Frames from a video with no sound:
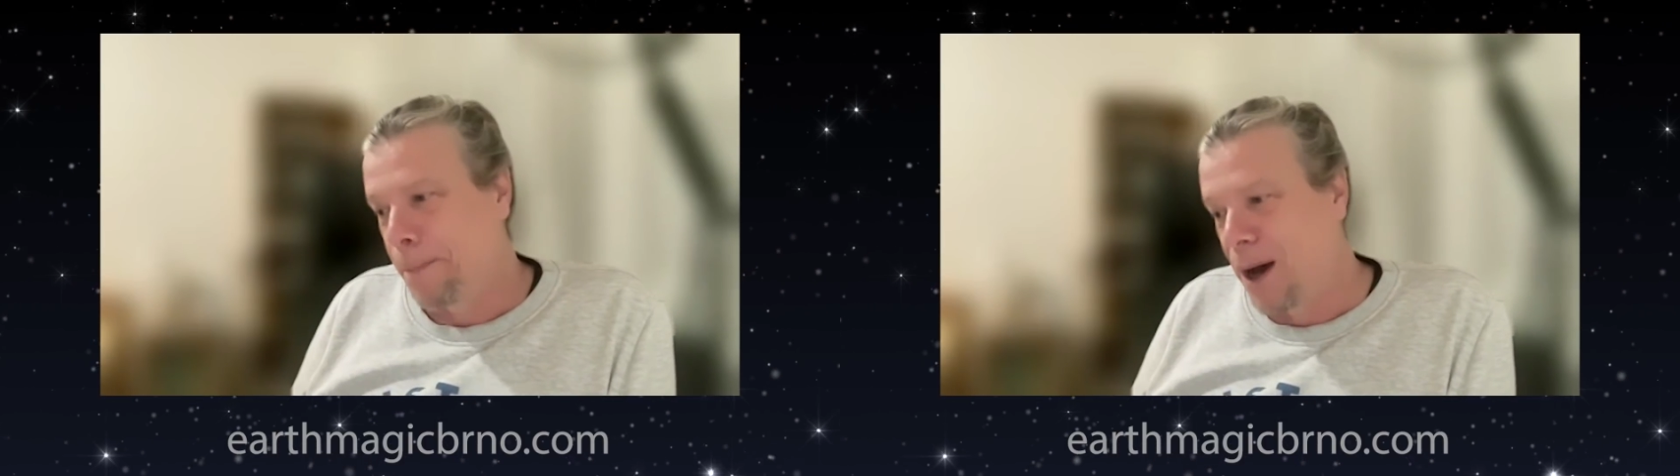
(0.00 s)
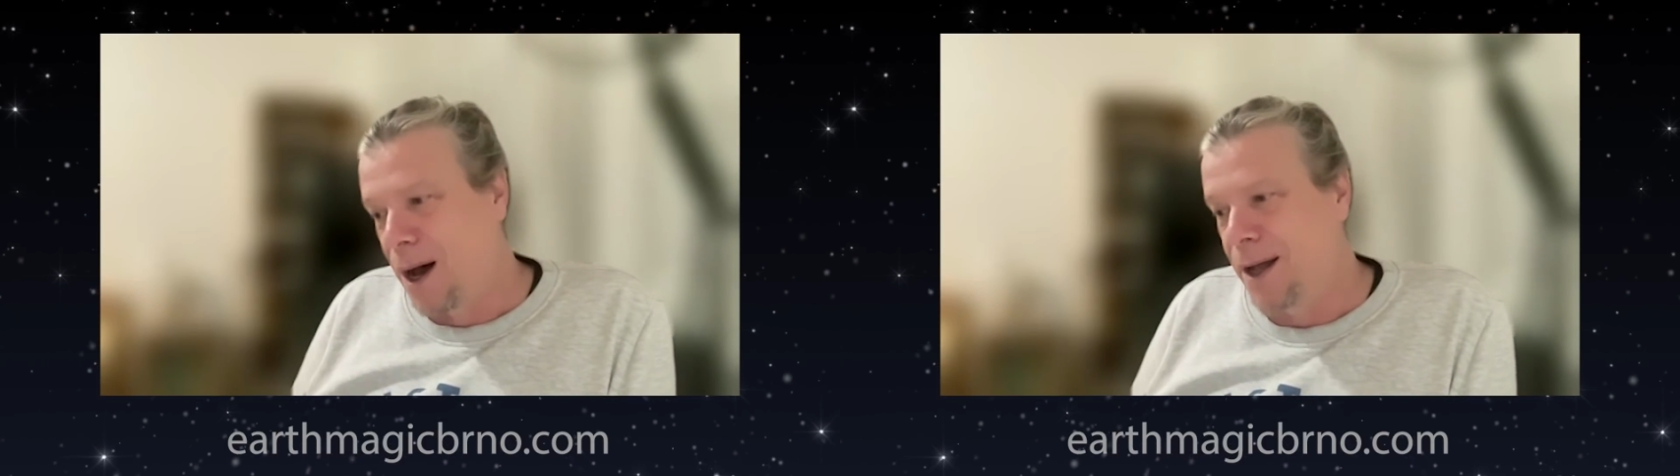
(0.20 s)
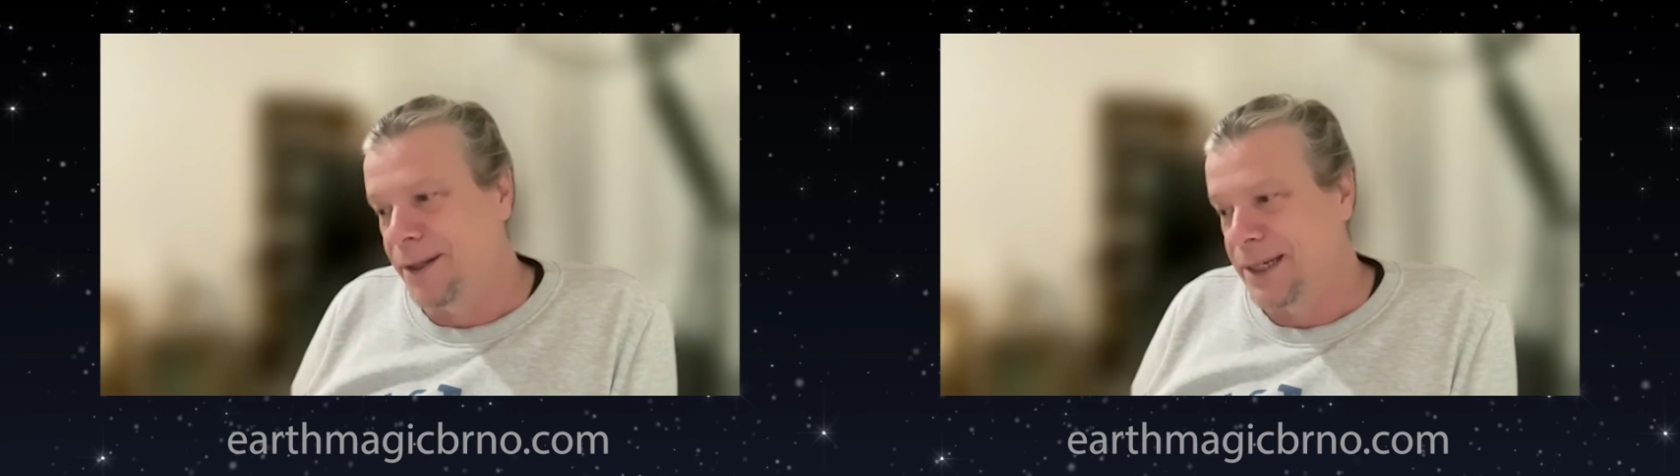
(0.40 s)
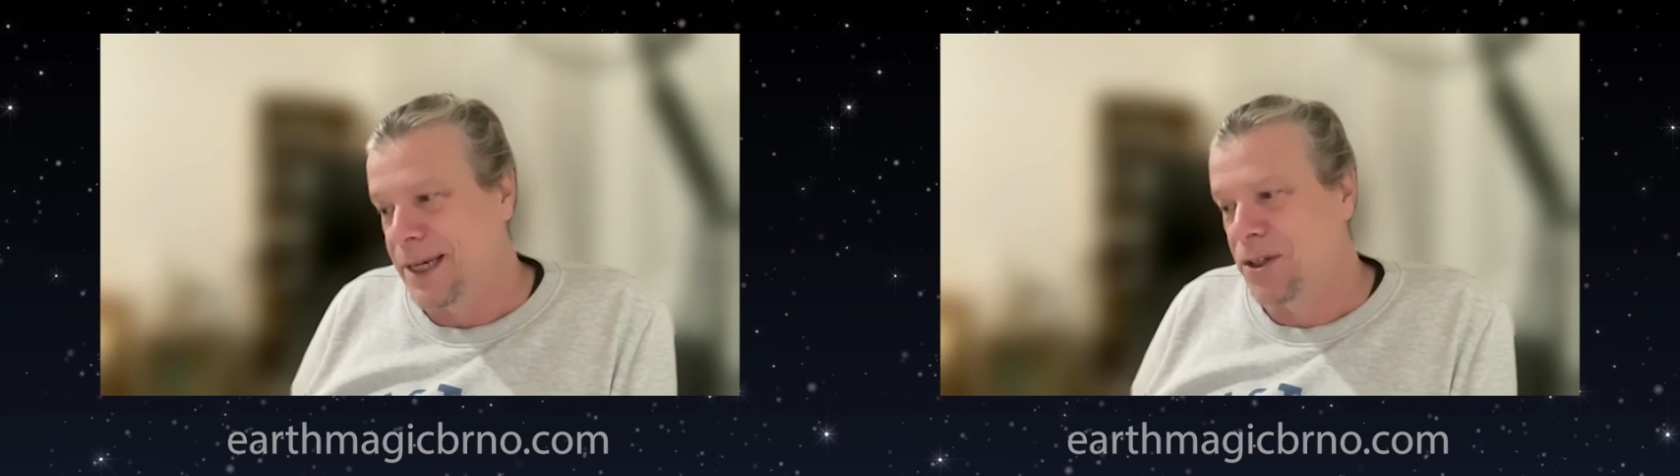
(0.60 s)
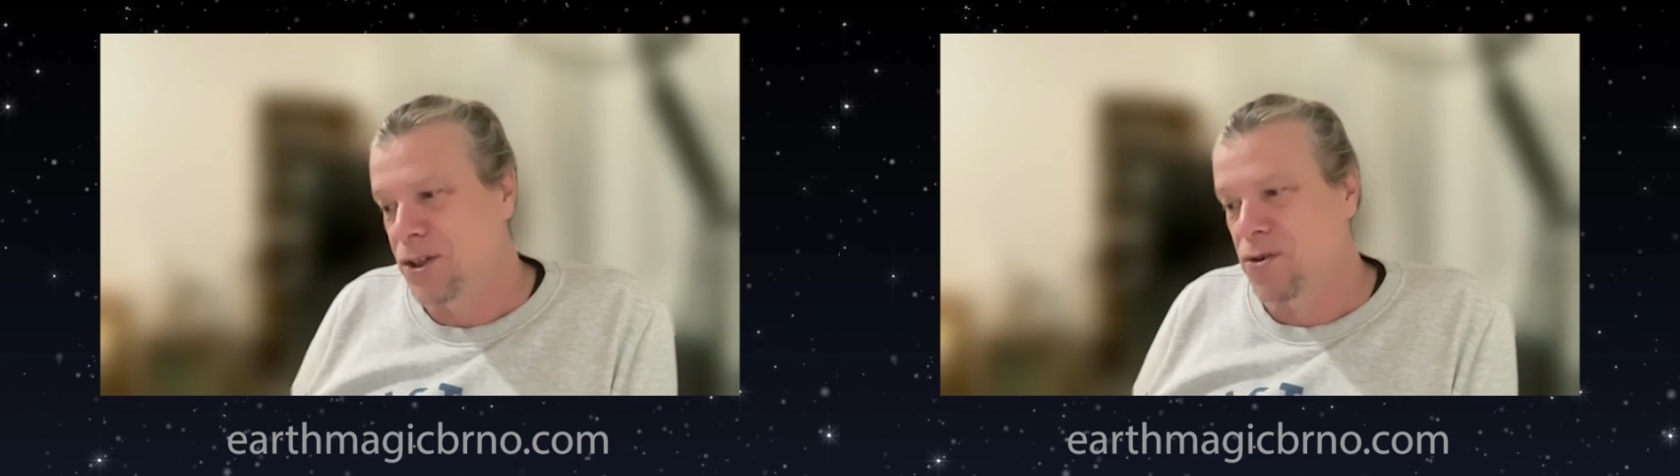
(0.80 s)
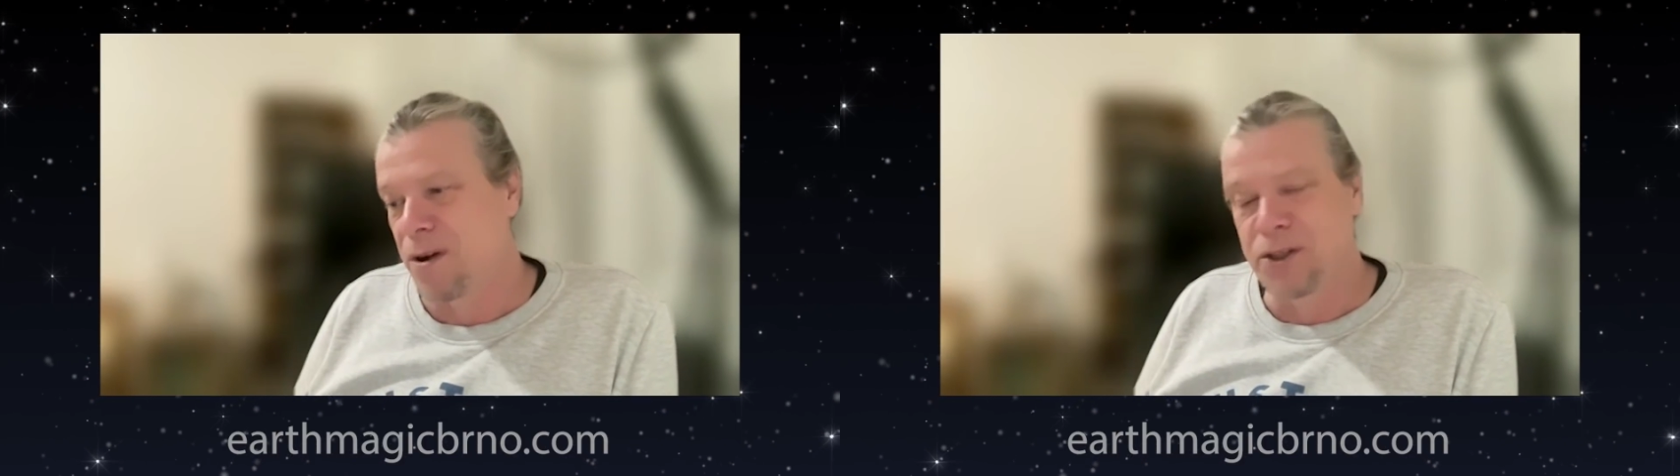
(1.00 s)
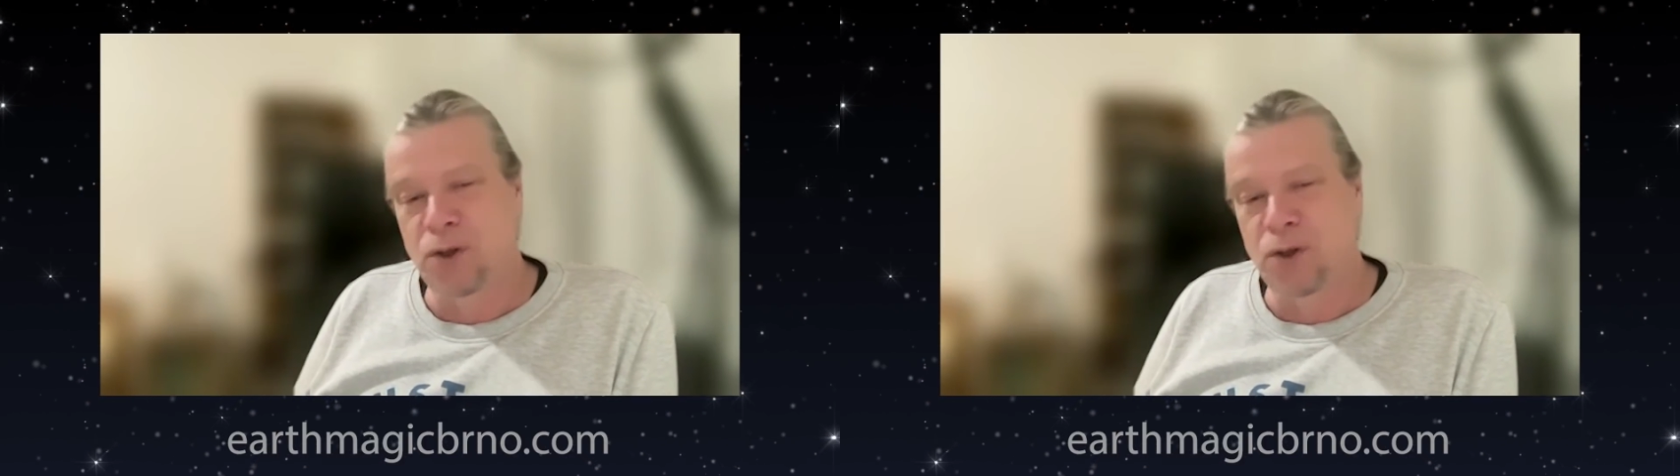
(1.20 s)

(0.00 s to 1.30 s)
partly to try